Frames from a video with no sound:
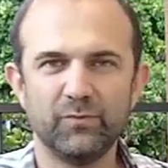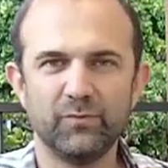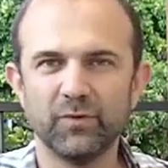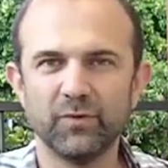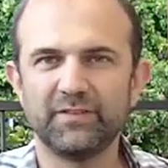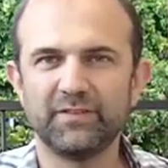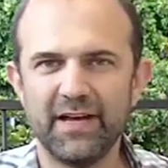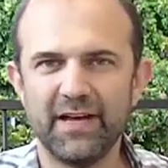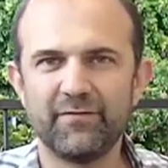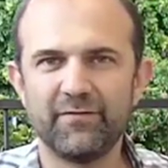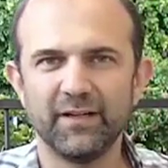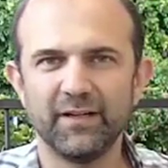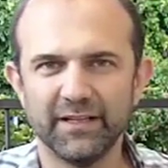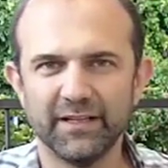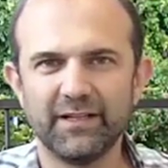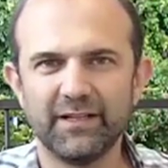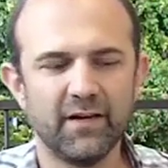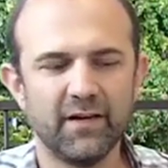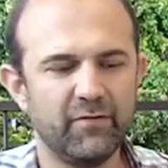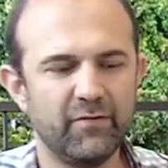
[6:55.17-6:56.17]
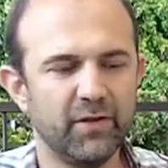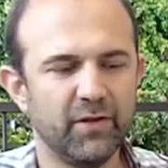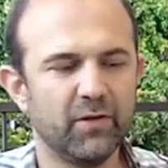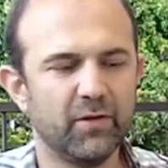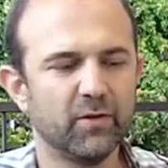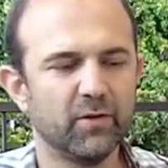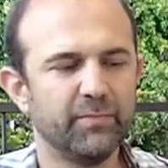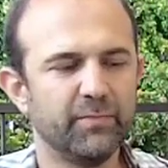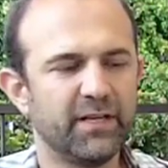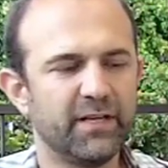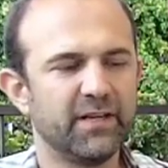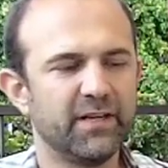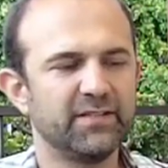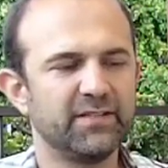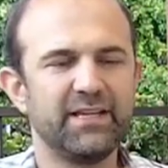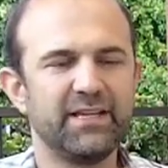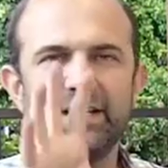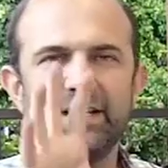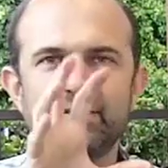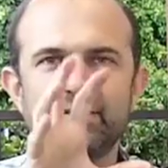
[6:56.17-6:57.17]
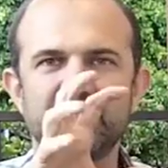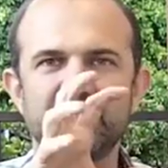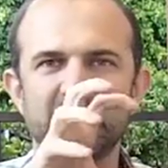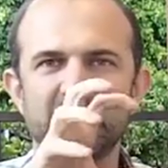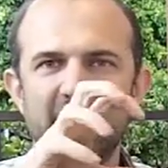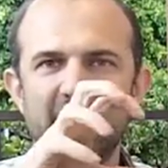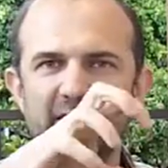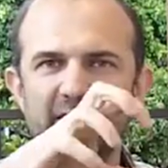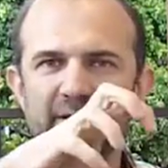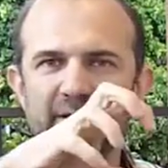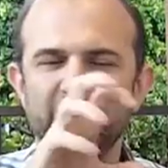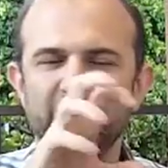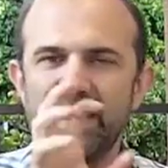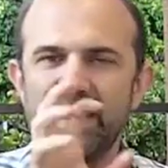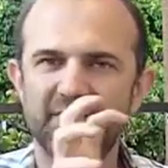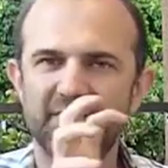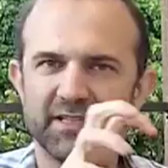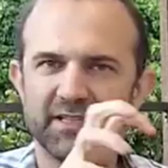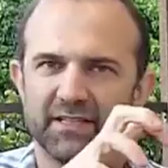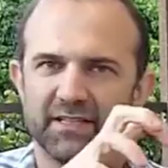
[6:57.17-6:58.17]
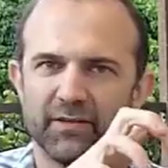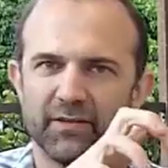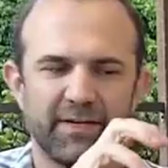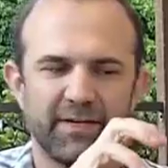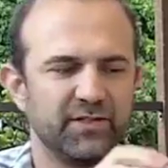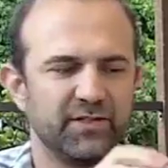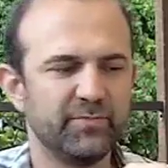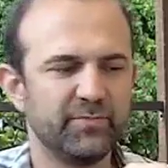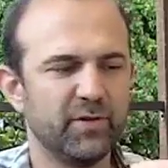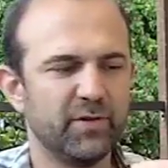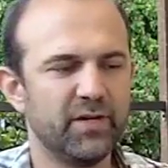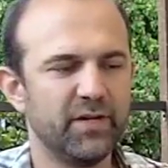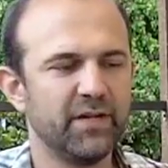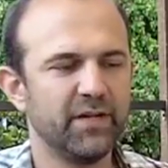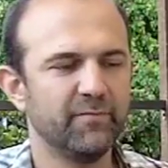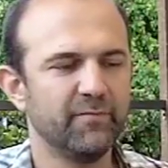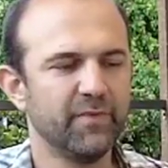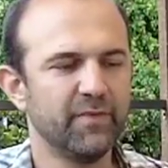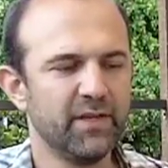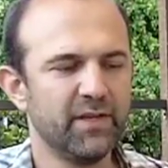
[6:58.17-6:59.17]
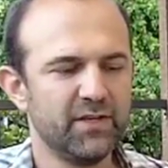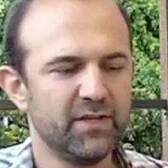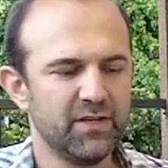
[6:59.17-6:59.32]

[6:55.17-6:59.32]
it will definitely cover the hole because it slides the plastic a little bit as you put it in.